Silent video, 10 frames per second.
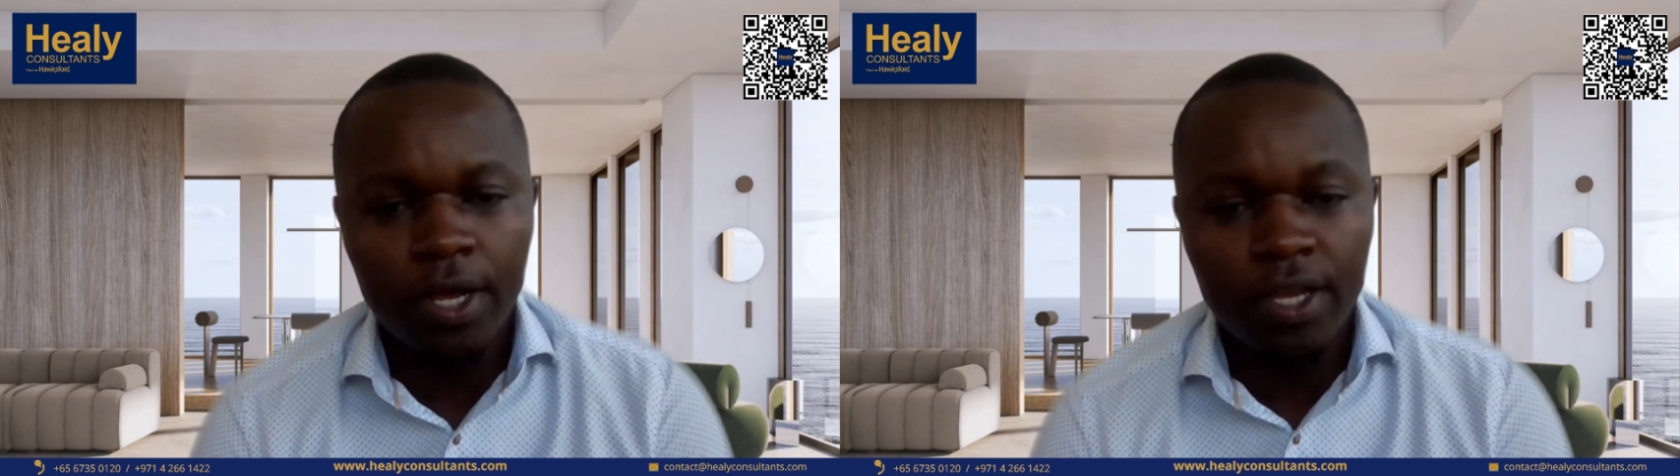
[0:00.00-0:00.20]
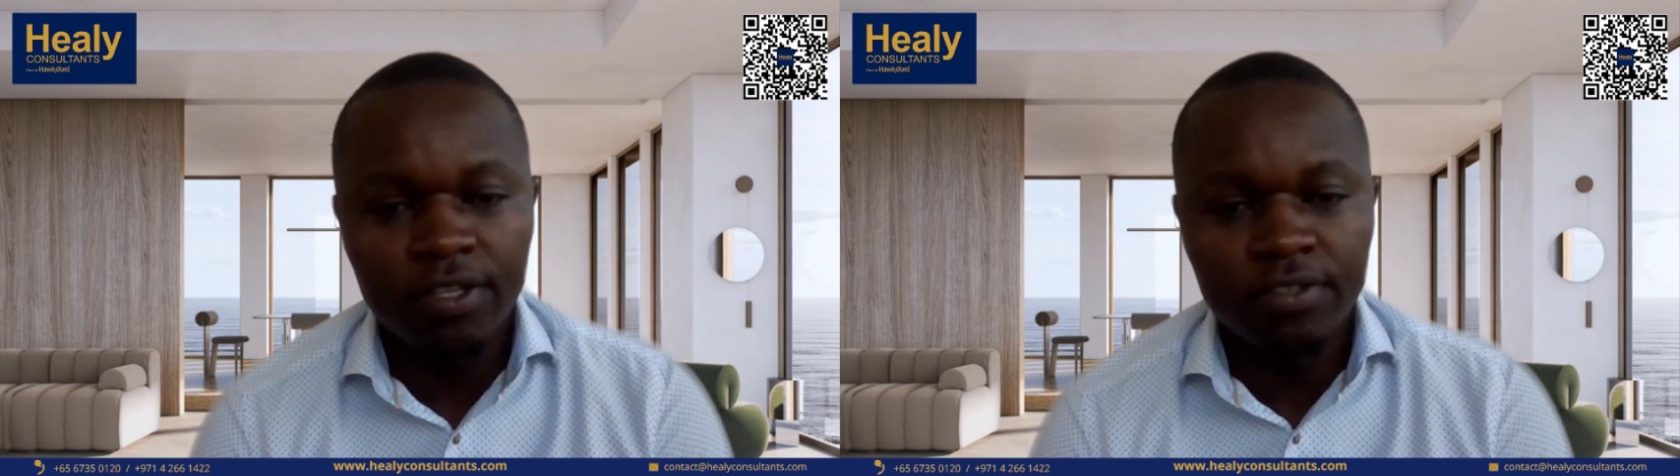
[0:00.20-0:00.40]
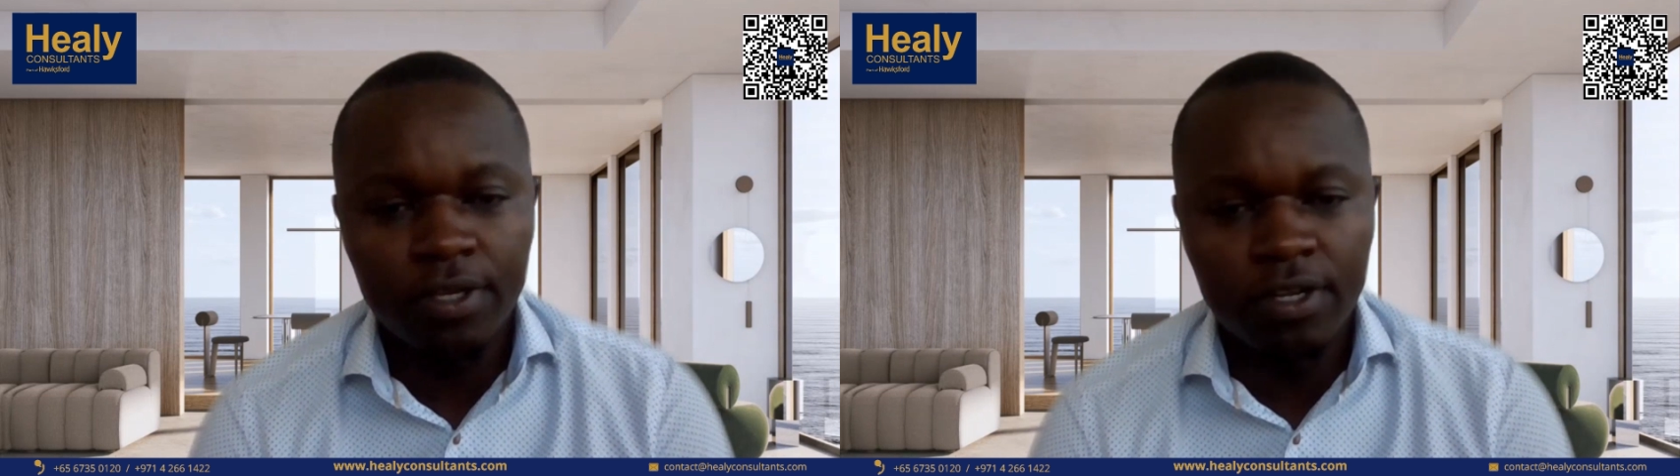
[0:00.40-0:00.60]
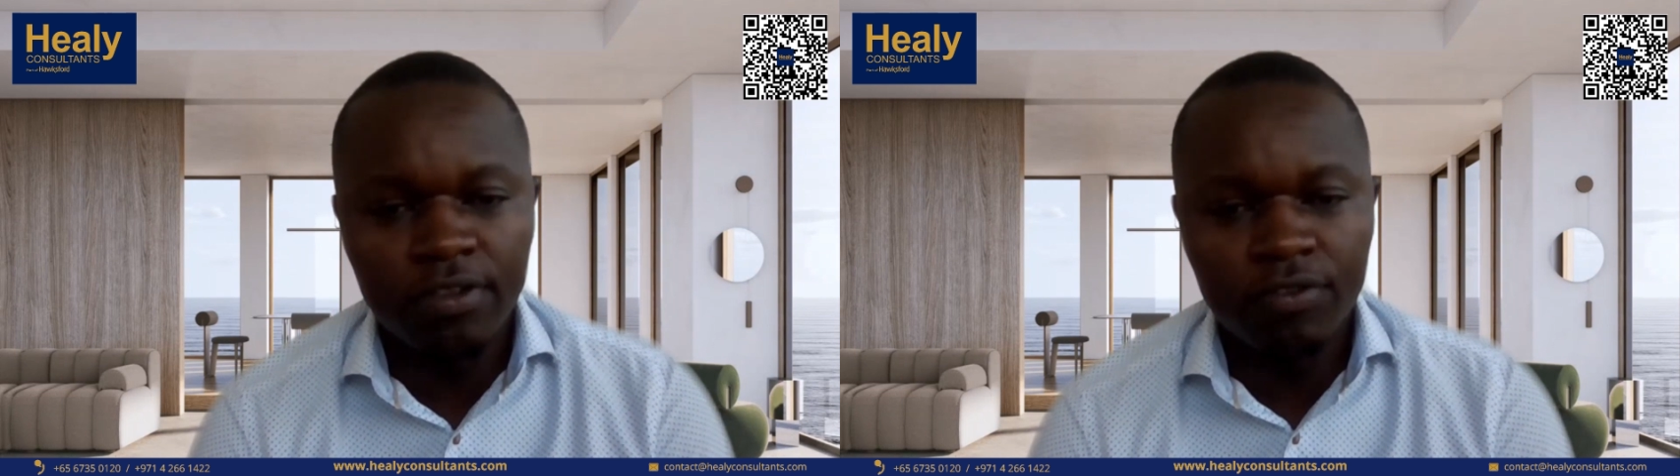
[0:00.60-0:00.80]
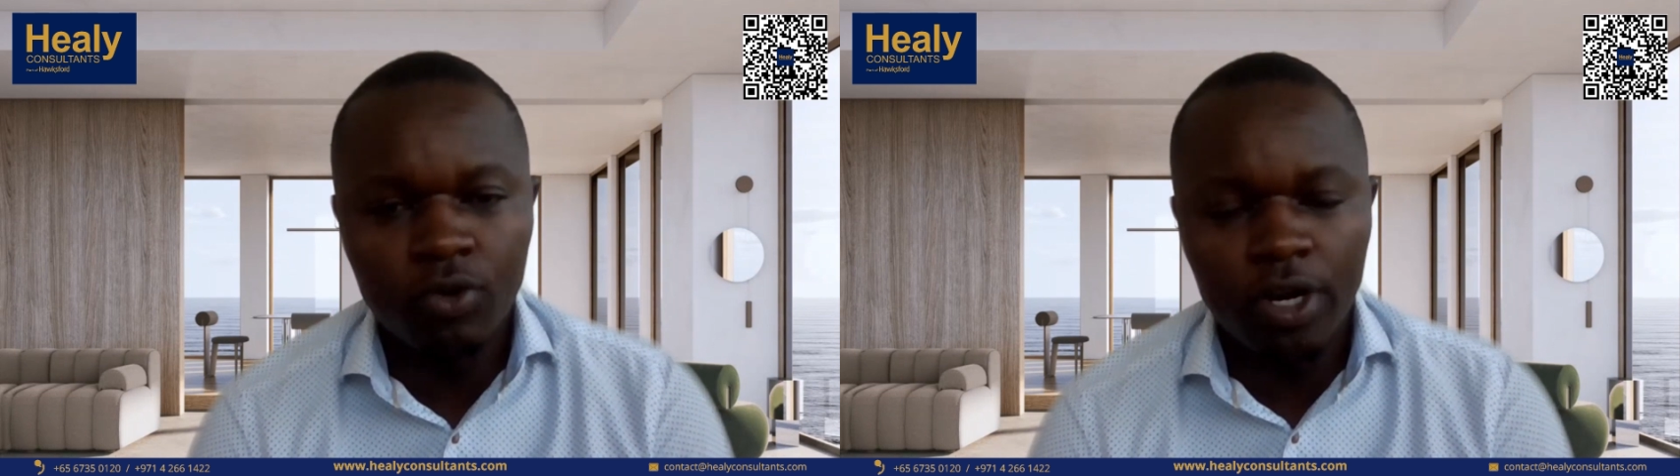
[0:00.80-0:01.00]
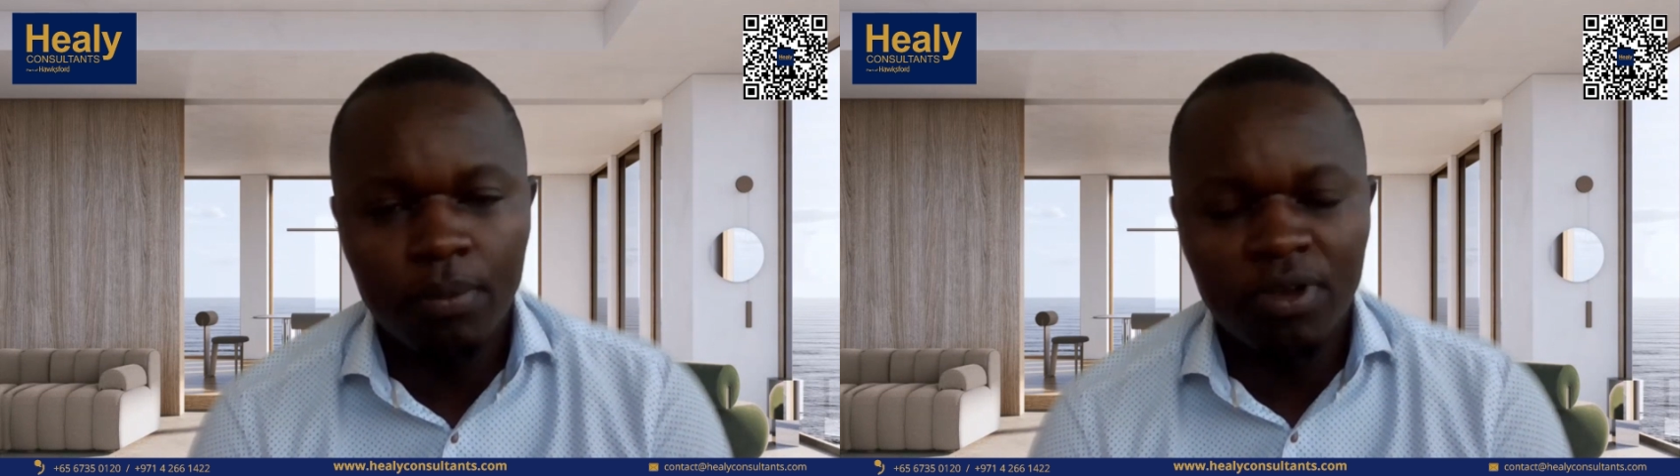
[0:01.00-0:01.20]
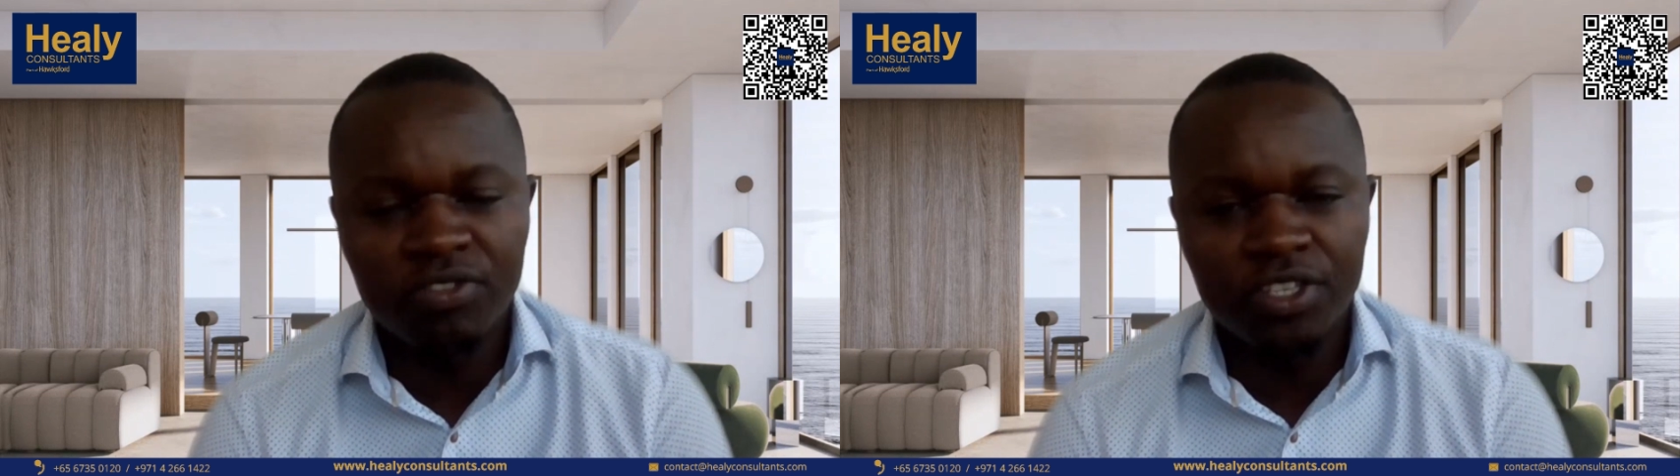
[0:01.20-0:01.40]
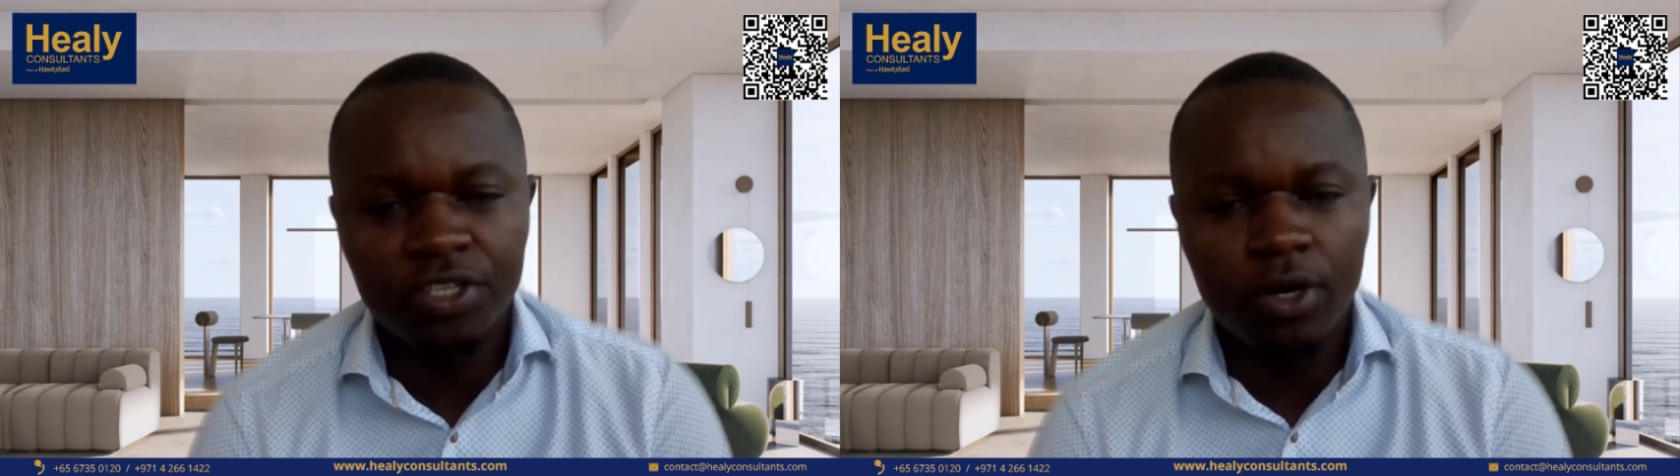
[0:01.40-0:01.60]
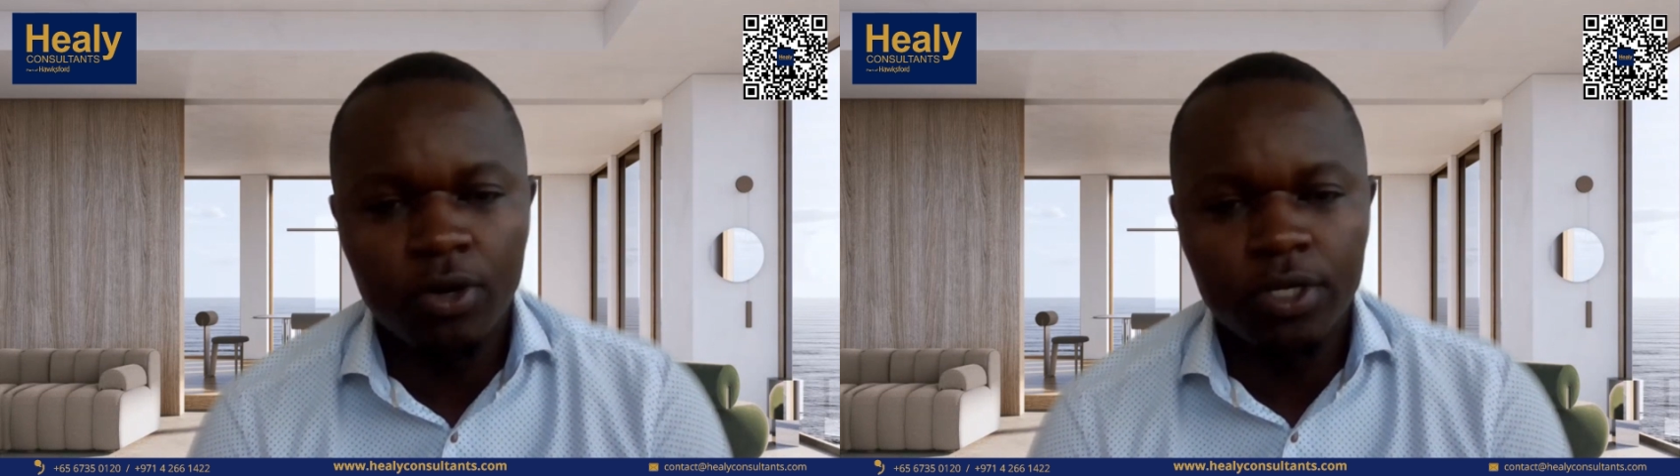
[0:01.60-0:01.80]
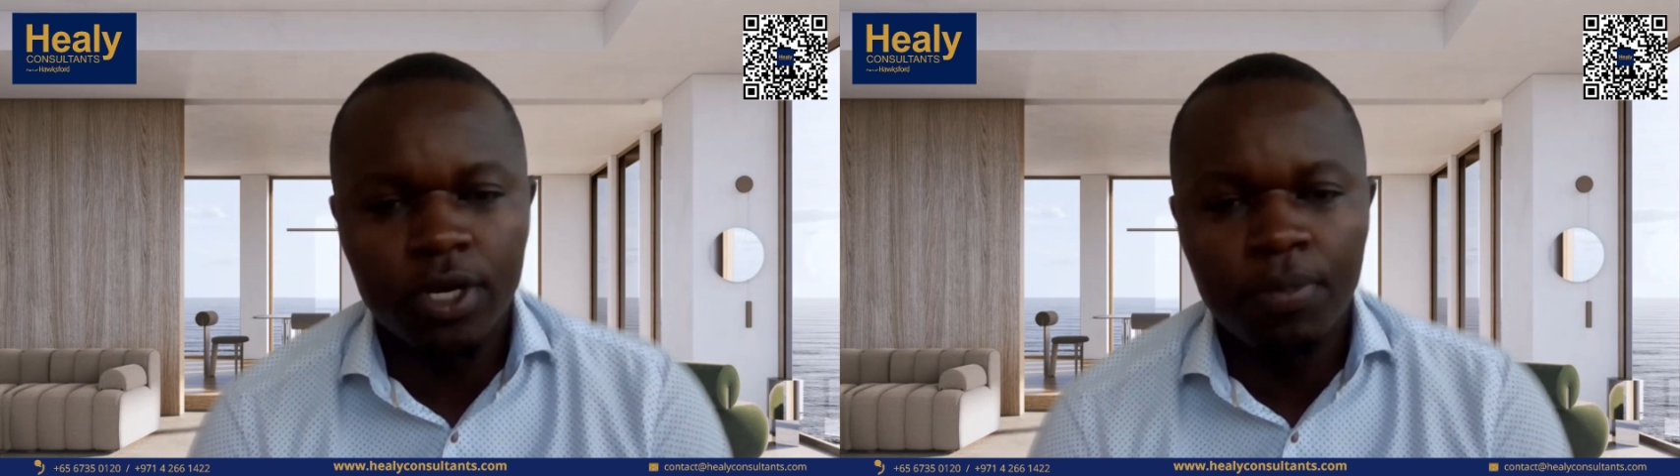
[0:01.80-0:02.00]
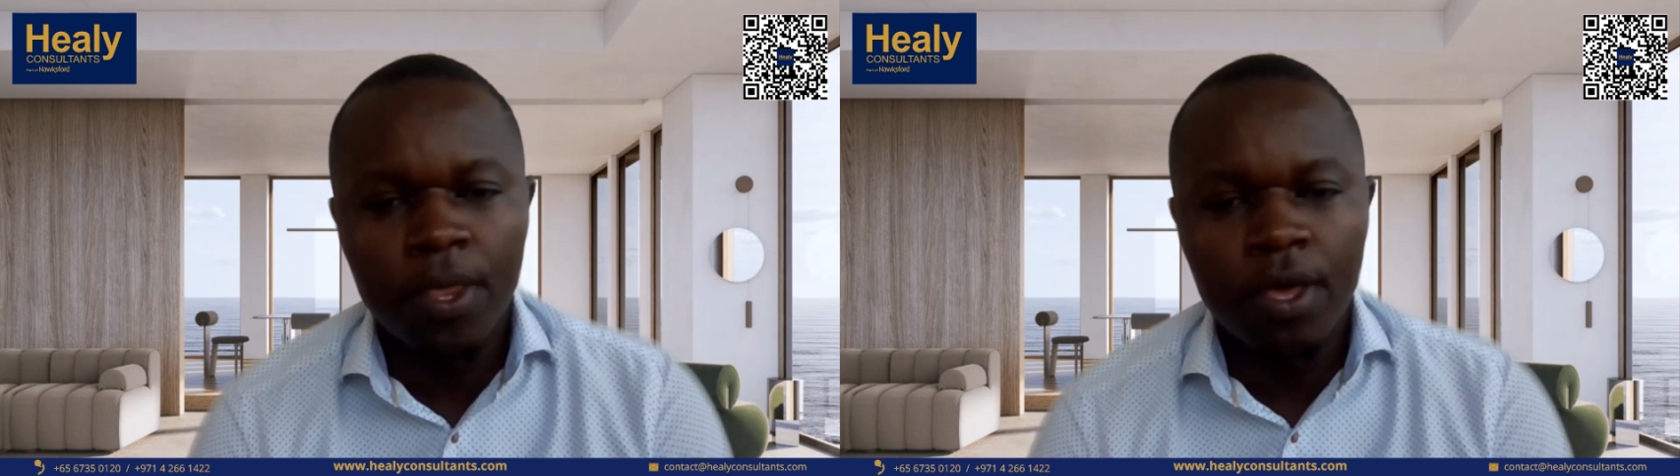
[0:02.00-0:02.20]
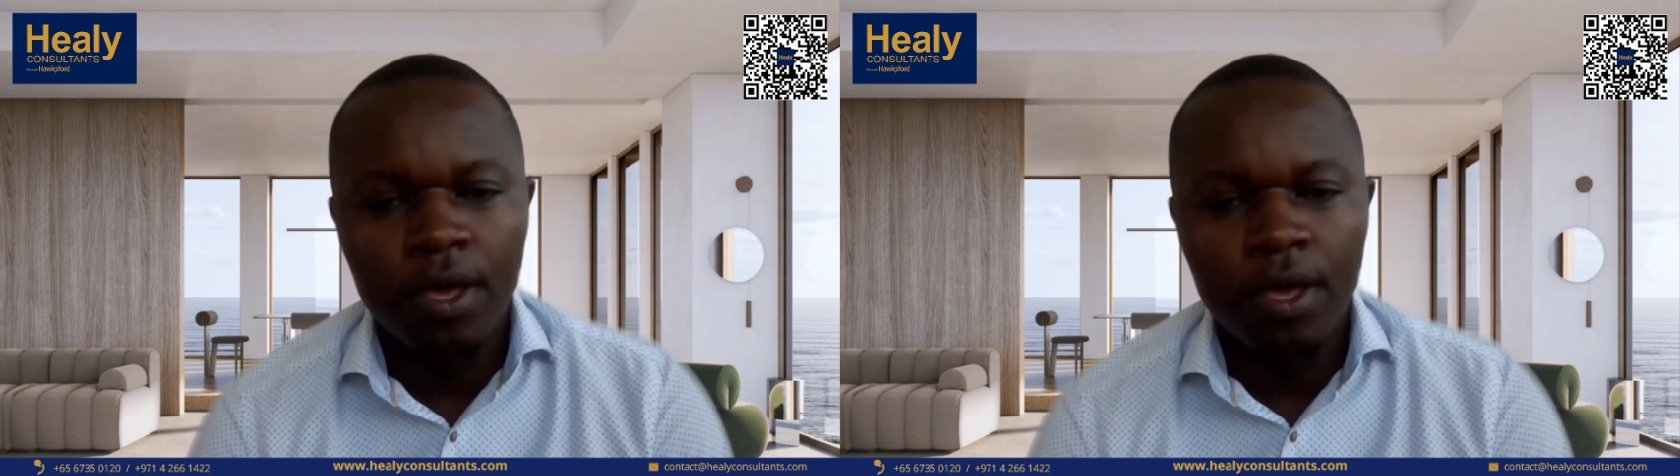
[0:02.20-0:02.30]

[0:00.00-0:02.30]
under his individual name as the shareholder,